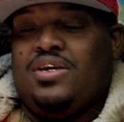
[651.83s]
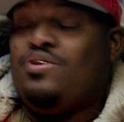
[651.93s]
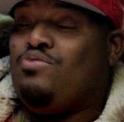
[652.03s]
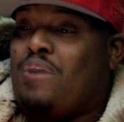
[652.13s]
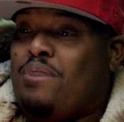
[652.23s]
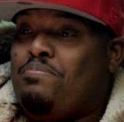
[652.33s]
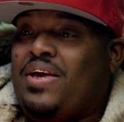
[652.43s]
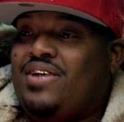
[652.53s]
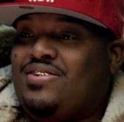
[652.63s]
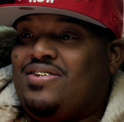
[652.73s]
give you my
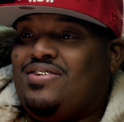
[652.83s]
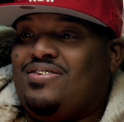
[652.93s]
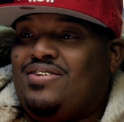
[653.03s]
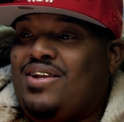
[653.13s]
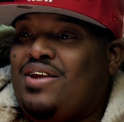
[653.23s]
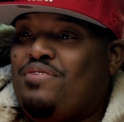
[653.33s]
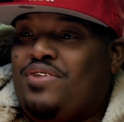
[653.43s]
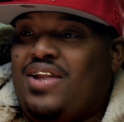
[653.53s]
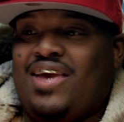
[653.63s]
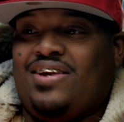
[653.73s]
best and
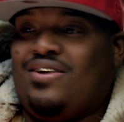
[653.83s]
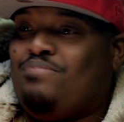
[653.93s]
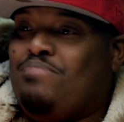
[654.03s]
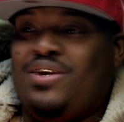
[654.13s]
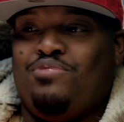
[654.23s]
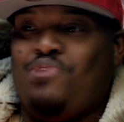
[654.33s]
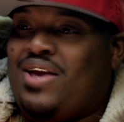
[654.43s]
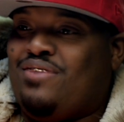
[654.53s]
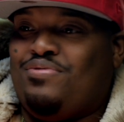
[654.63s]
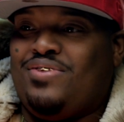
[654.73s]
deliver like a
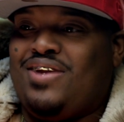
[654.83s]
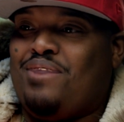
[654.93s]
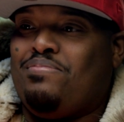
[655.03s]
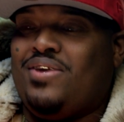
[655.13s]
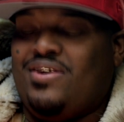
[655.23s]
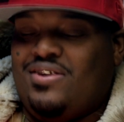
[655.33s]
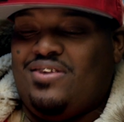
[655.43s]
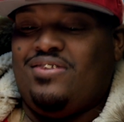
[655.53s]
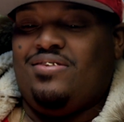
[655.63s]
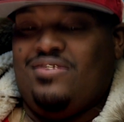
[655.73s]
midwife, you know what I
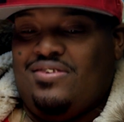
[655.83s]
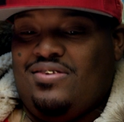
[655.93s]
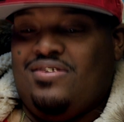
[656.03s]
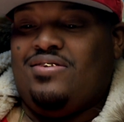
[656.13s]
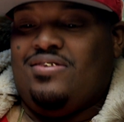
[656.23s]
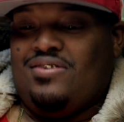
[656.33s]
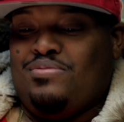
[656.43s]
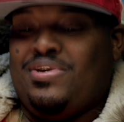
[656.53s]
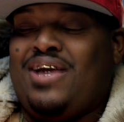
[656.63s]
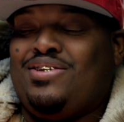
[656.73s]
mean? And
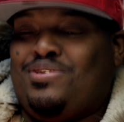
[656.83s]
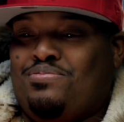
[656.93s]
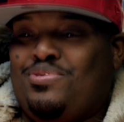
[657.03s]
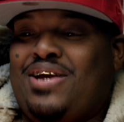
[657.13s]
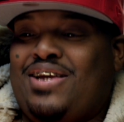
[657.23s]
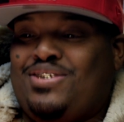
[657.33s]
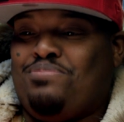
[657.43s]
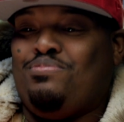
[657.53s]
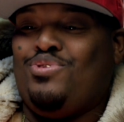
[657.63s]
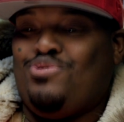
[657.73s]
we got
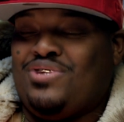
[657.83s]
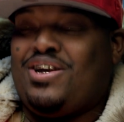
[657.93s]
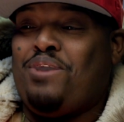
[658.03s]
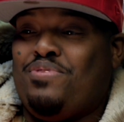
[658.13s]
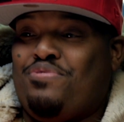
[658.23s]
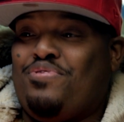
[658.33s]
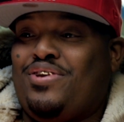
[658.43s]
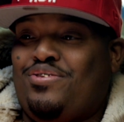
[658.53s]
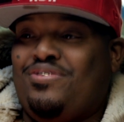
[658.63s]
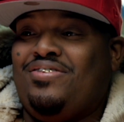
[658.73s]
some music coming
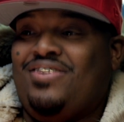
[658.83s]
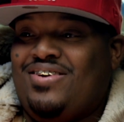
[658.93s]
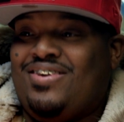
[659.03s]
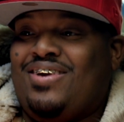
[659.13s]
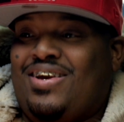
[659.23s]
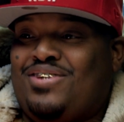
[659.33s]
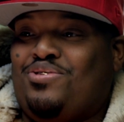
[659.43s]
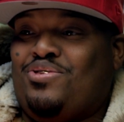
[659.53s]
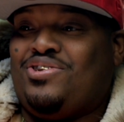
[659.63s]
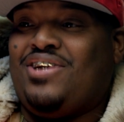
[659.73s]
for you.
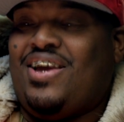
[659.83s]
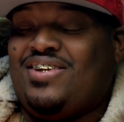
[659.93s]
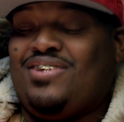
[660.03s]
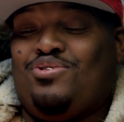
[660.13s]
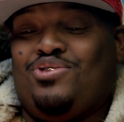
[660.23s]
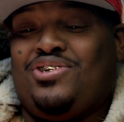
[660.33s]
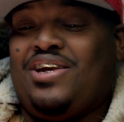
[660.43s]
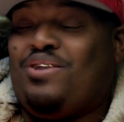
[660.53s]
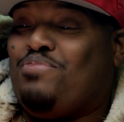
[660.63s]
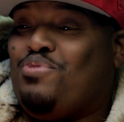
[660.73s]
That's gonna I think it's gonna
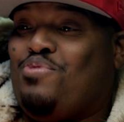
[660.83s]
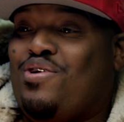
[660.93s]
shake up the